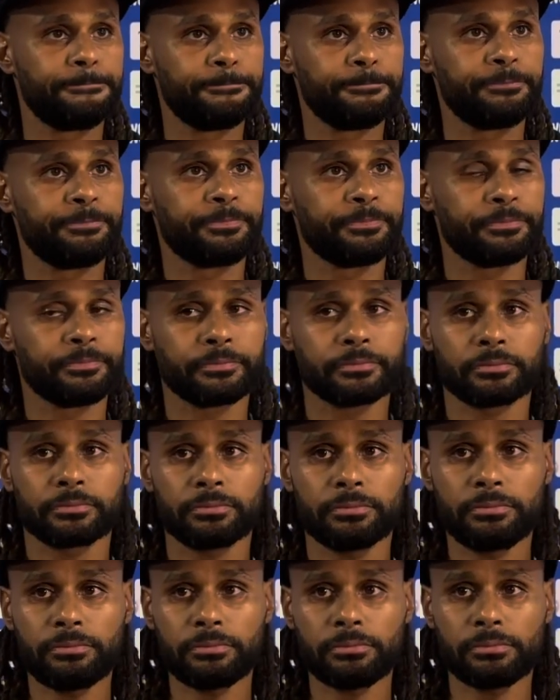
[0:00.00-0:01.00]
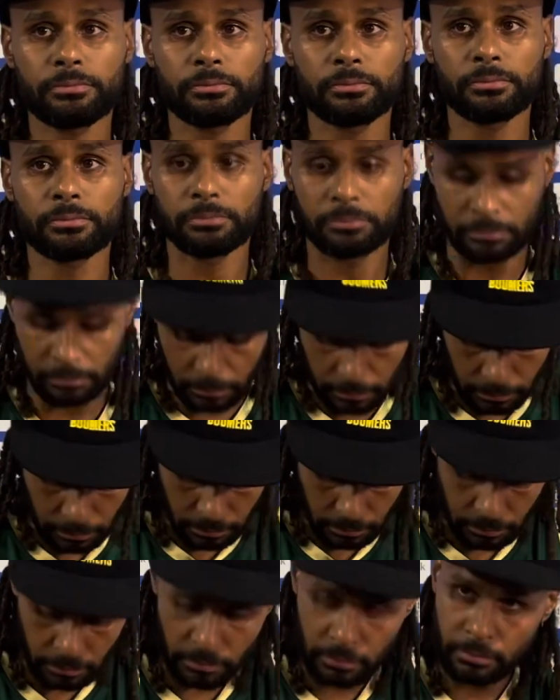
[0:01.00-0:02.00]
Paddy, I was going to ask about Xavier Cooks
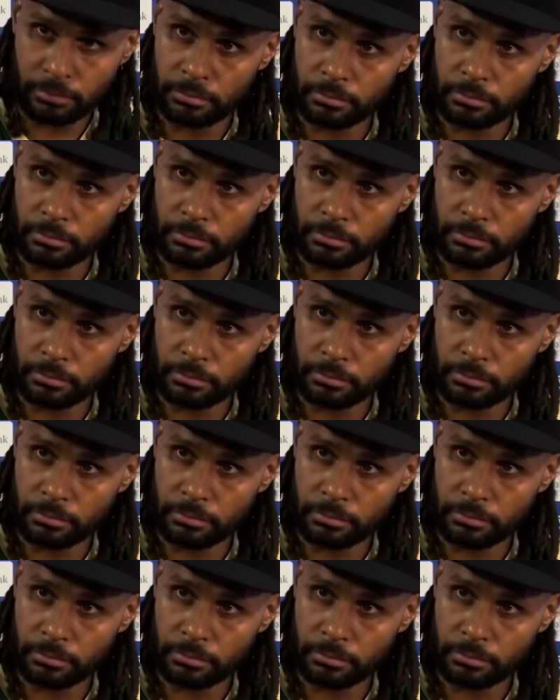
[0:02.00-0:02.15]
and